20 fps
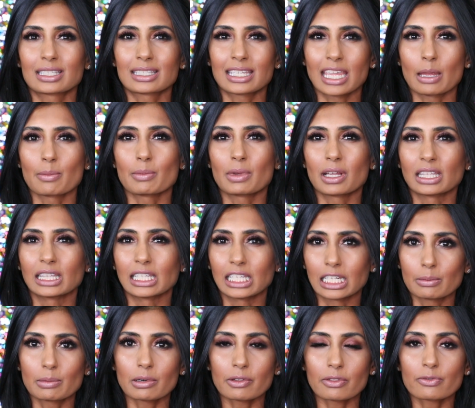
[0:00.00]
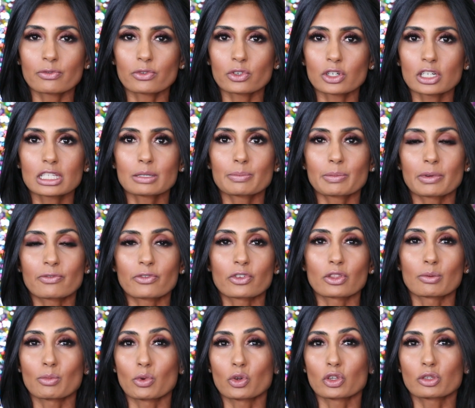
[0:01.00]
tame a little bit of the frizz, but for
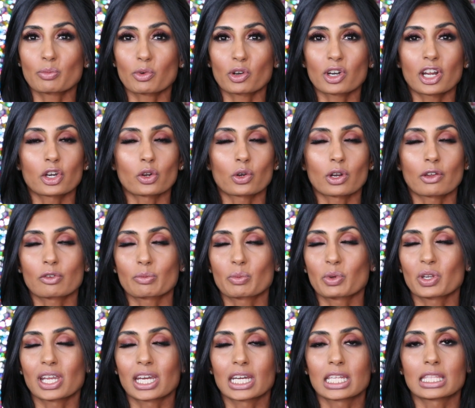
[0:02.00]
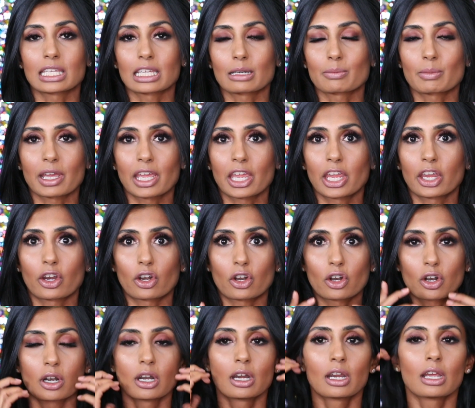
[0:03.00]
the most part, I don't have to put anything in my
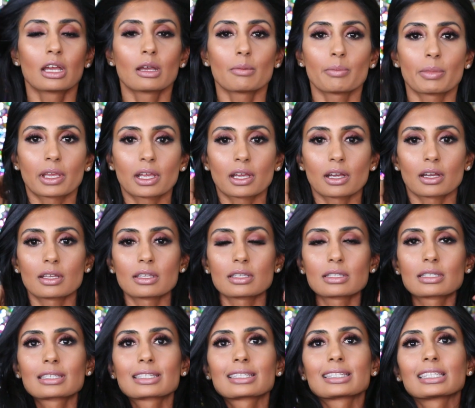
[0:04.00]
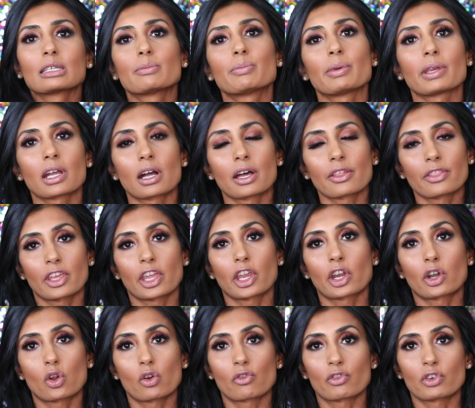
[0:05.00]
hair because sleeping on the
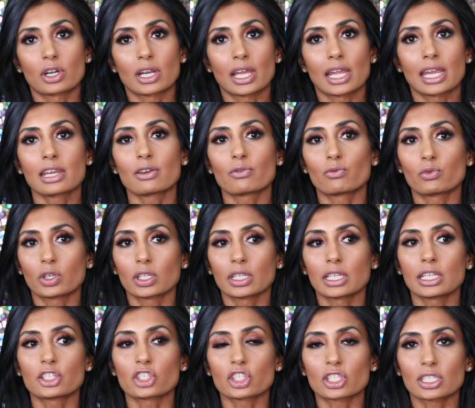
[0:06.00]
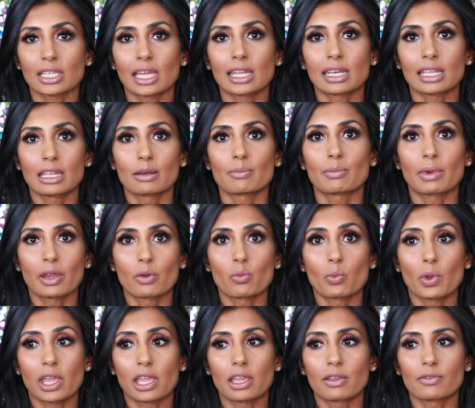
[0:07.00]
hair overnight really just set in my
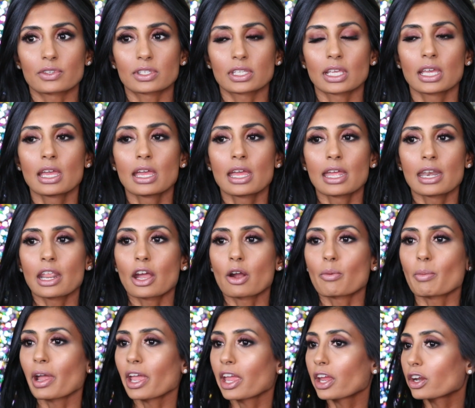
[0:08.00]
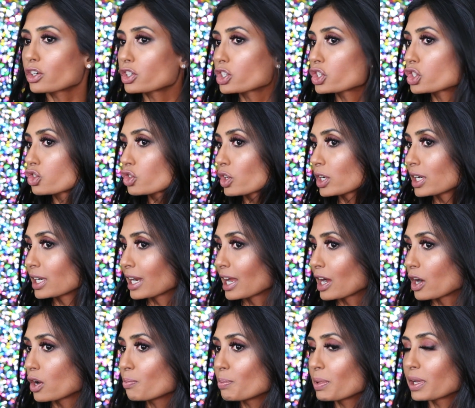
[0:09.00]
waves. Now my hair is straight
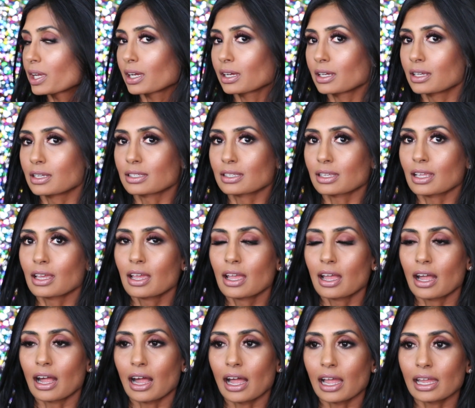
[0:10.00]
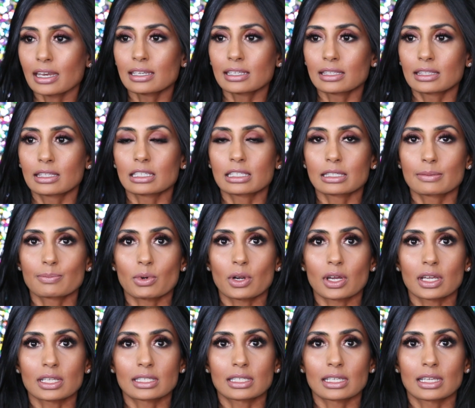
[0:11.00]
now because I did this
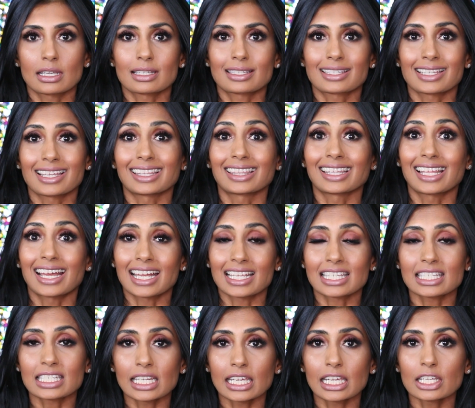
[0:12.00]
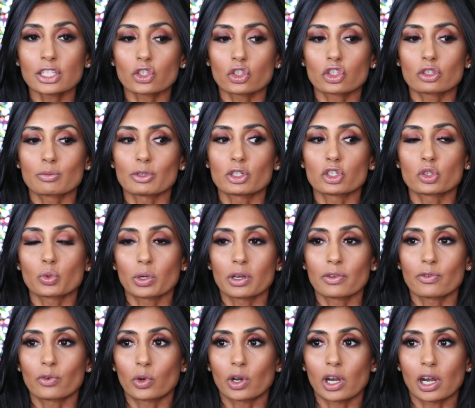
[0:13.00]
process last night, so it's been
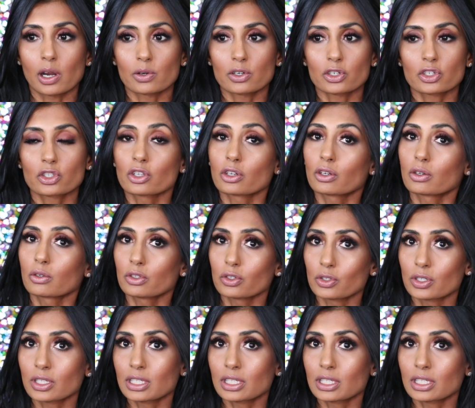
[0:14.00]
24 hours. So you